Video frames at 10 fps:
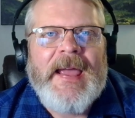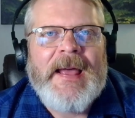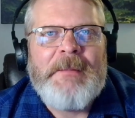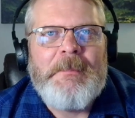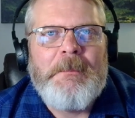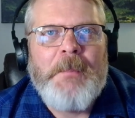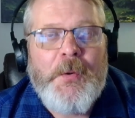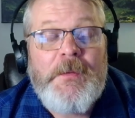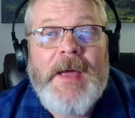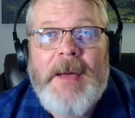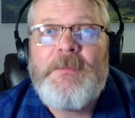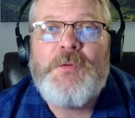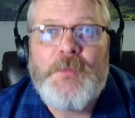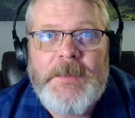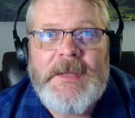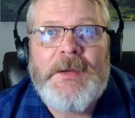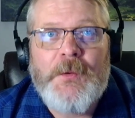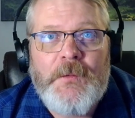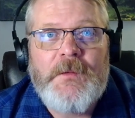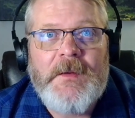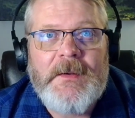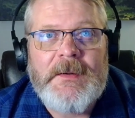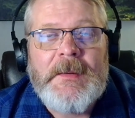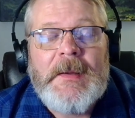and both have to be considered.